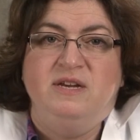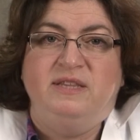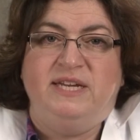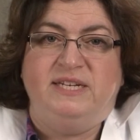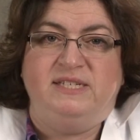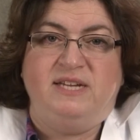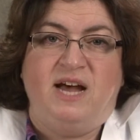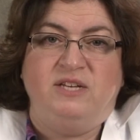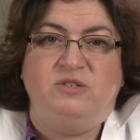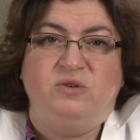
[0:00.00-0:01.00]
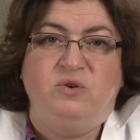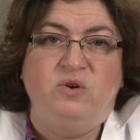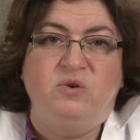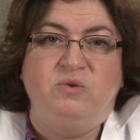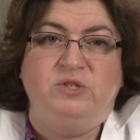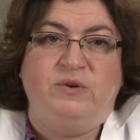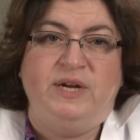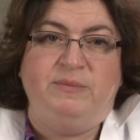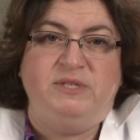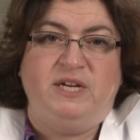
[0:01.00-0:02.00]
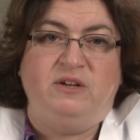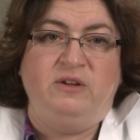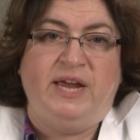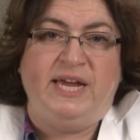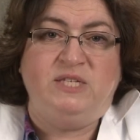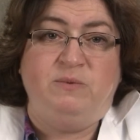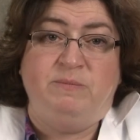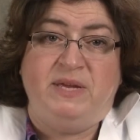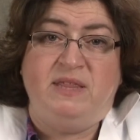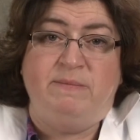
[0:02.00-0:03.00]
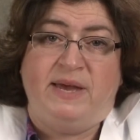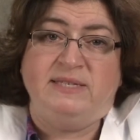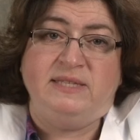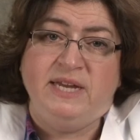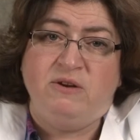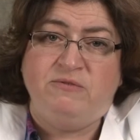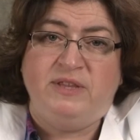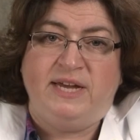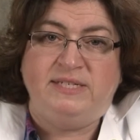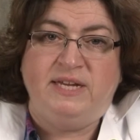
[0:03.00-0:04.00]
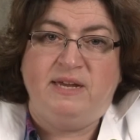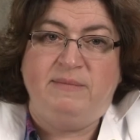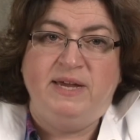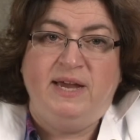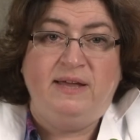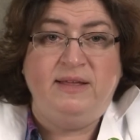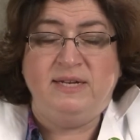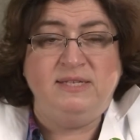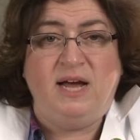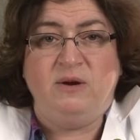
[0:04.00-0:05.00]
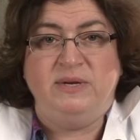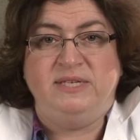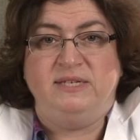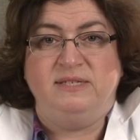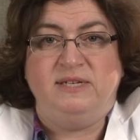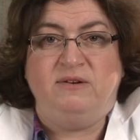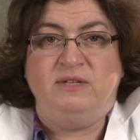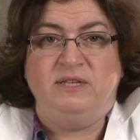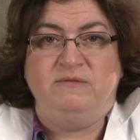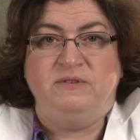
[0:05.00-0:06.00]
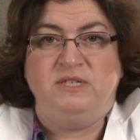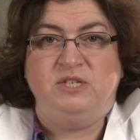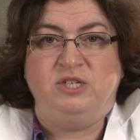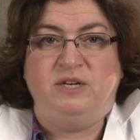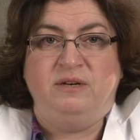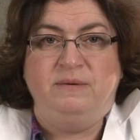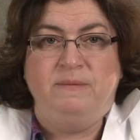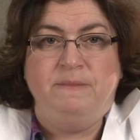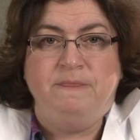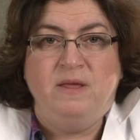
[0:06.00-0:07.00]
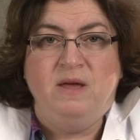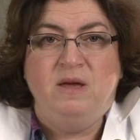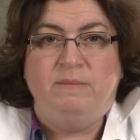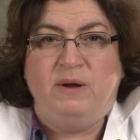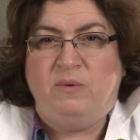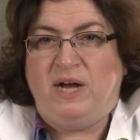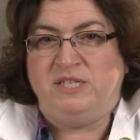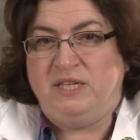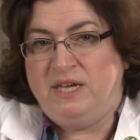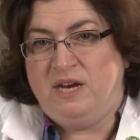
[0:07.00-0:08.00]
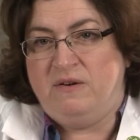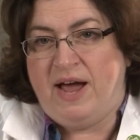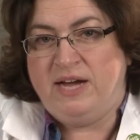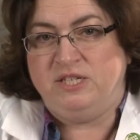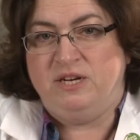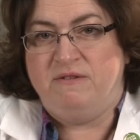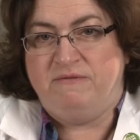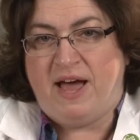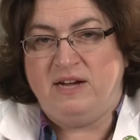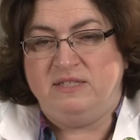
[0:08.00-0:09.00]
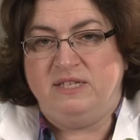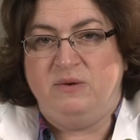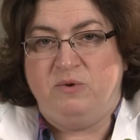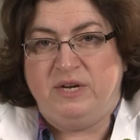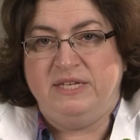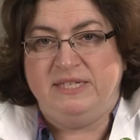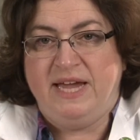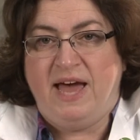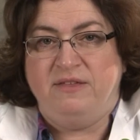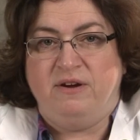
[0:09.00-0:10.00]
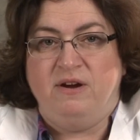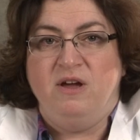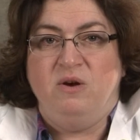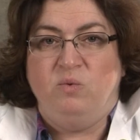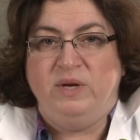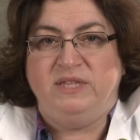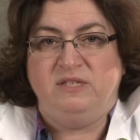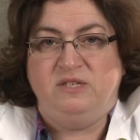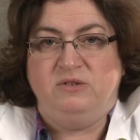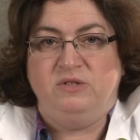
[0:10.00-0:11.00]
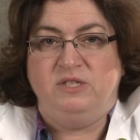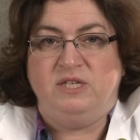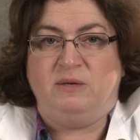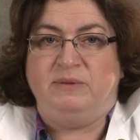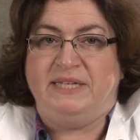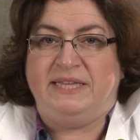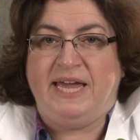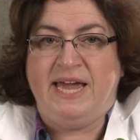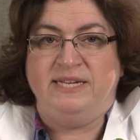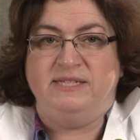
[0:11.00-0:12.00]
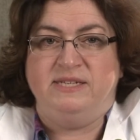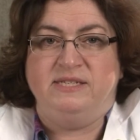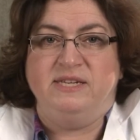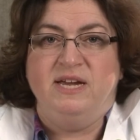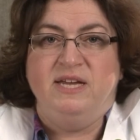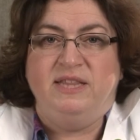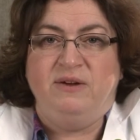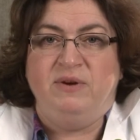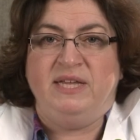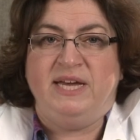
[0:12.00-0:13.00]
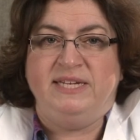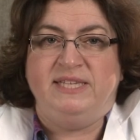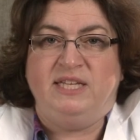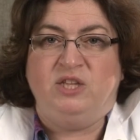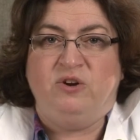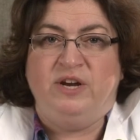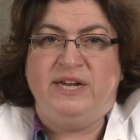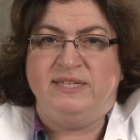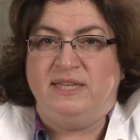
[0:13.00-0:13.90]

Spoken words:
They discuss who during a particular case would be the best leader for that team, and that is not always necessarily the physician. By watching the interaction of faculty working together with the students to complete the cases, they realize that learning is